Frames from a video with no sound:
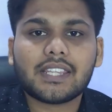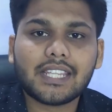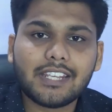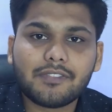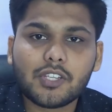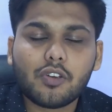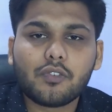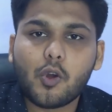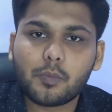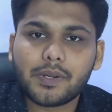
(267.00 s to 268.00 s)
The lifting of
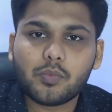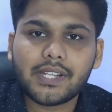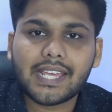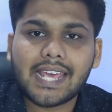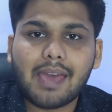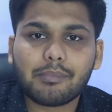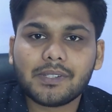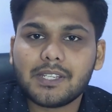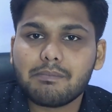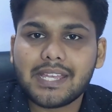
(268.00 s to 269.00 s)
corporate veil can happen
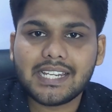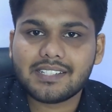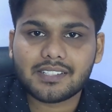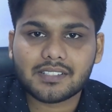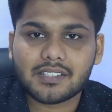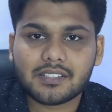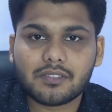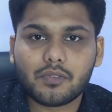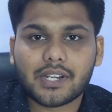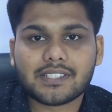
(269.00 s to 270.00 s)
in many instances.
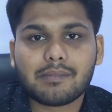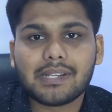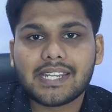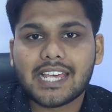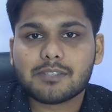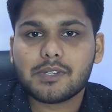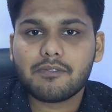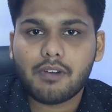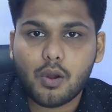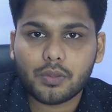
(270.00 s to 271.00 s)
For example, it has been
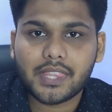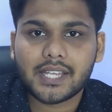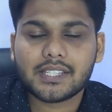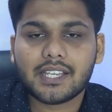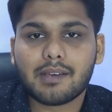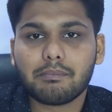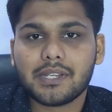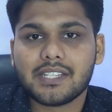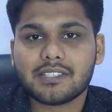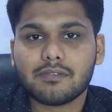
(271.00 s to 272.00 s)
found that the
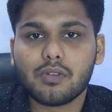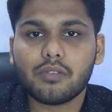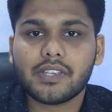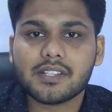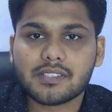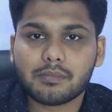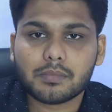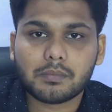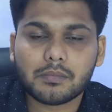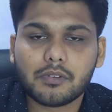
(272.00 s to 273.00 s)
company is involving in some
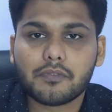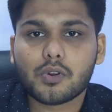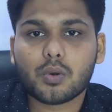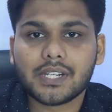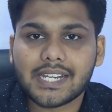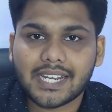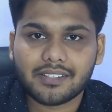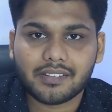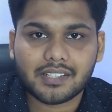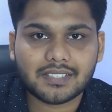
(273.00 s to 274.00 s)
fraudulent
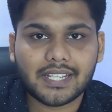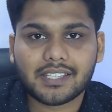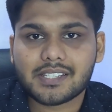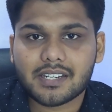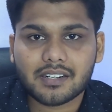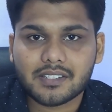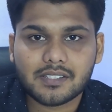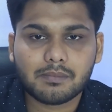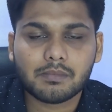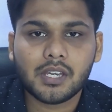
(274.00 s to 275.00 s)
activities like
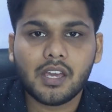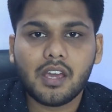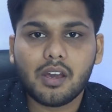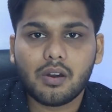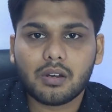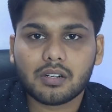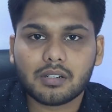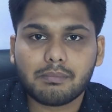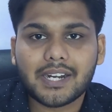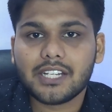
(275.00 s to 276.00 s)
terrorism or
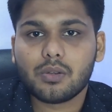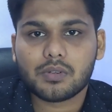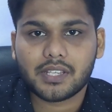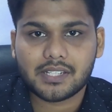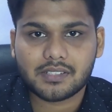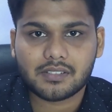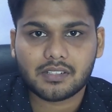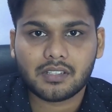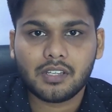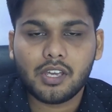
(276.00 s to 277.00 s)
money laundering, etc.
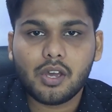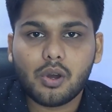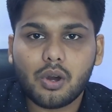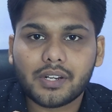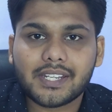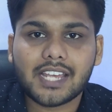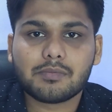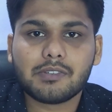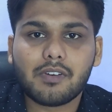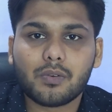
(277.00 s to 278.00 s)
Or it has
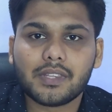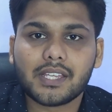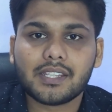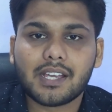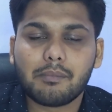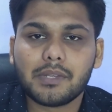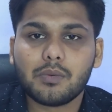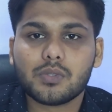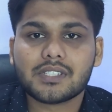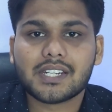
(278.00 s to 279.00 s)
been found that the company
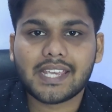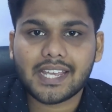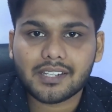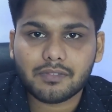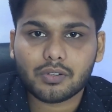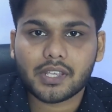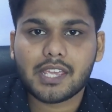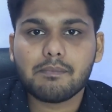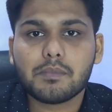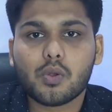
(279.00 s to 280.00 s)
was created for
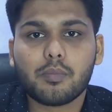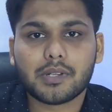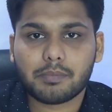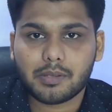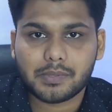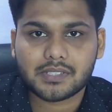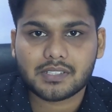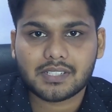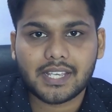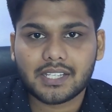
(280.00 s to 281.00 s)
improper
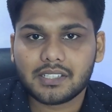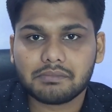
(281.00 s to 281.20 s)
purposes like